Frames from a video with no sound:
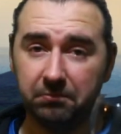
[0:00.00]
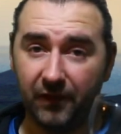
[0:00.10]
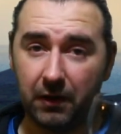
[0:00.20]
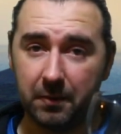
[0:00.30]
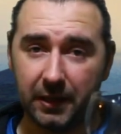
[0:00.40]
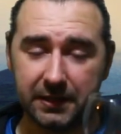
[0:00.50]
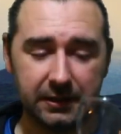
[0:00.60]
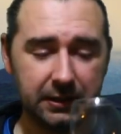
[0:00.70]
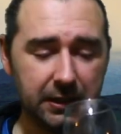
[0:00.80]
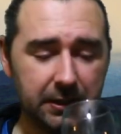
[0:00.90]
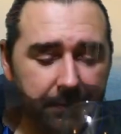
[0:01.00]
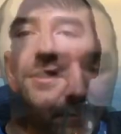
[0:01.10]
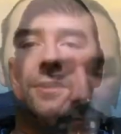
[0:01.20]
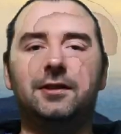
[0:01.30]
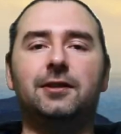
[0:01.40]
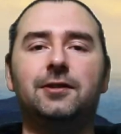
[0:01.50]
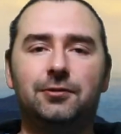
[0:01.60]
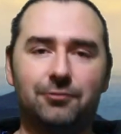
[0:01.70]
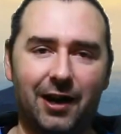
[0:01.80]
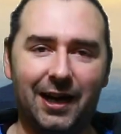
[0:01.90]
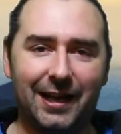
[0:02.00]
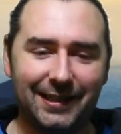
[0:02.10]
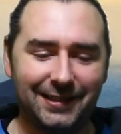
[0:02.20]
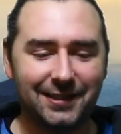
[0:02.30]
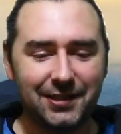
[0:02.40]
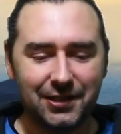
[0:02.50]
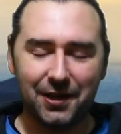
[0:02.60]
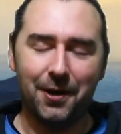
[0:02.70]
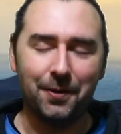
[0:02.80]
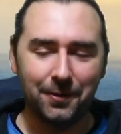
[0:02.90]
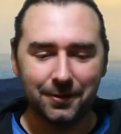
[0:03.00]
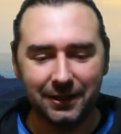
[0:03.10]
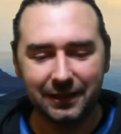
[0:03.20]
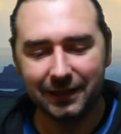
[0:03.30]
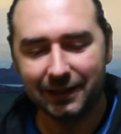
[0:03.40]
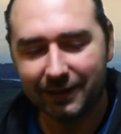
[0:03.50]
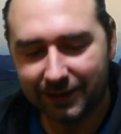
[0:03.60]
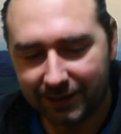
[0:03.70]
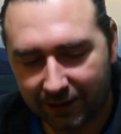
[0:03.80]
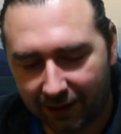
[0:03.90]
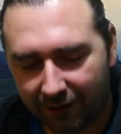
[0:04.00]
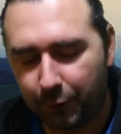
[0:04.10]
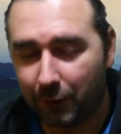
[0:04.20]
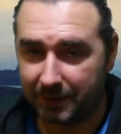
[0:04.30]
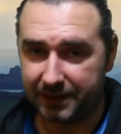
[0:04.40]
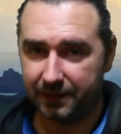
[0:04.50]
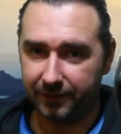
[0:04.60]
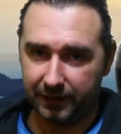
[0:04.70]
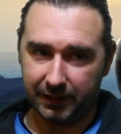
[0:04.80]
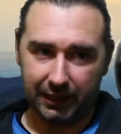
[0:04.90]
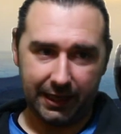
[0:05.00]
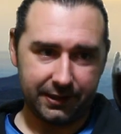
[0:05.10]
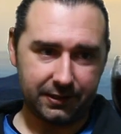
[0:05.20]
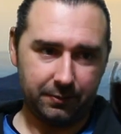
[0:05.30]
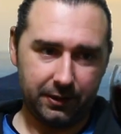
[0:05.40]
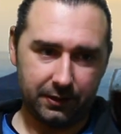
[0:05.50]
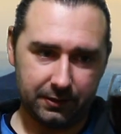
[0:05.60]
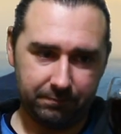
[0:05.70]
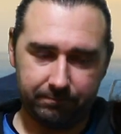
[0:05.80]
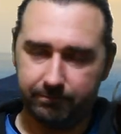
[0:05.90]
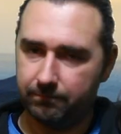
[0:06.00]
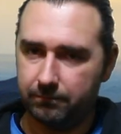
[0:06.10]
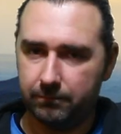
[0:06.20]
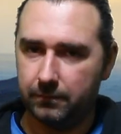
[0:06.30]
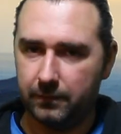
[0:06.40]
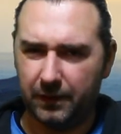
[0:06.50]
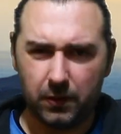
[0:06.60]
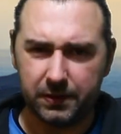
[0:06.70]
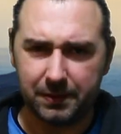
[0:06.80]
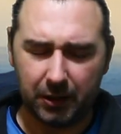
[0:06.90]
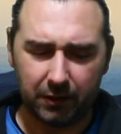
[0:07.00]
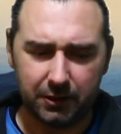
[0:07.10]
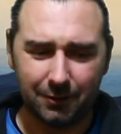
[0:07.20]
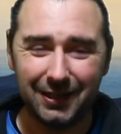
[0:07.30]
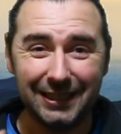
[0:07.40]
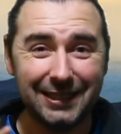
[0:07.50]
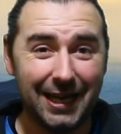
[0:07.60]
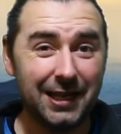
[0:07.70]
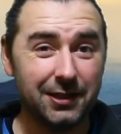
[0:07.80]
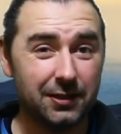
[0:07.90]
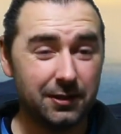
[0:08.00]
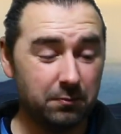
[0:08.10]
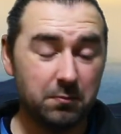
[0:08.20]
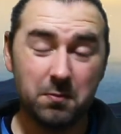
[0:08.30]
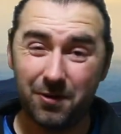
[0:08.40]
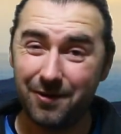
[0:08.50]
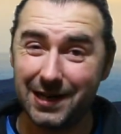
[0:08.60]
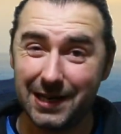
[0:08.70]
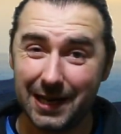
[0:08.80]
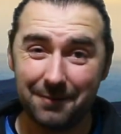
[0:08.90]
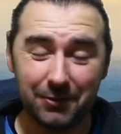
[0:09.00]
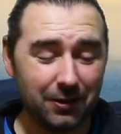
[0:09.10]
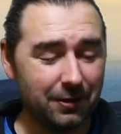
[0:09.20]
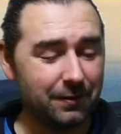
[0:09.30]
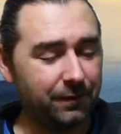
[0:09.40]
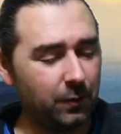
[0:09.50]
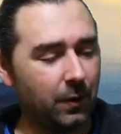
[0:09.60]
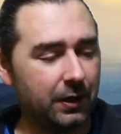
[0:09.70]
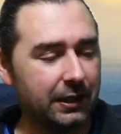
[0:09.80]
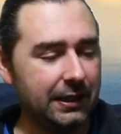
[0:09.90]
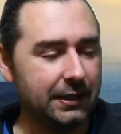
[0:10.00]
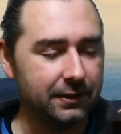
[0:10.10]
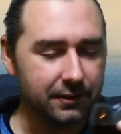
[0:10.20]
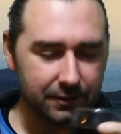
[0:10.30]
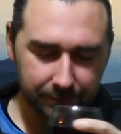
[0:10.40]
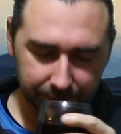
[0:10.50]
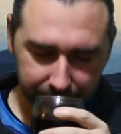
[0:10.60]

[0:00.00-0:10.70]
Very pleasant indeed. Right, so I've poured myself another glass because of course I'm going to. It tastes pretty damn good for what it is.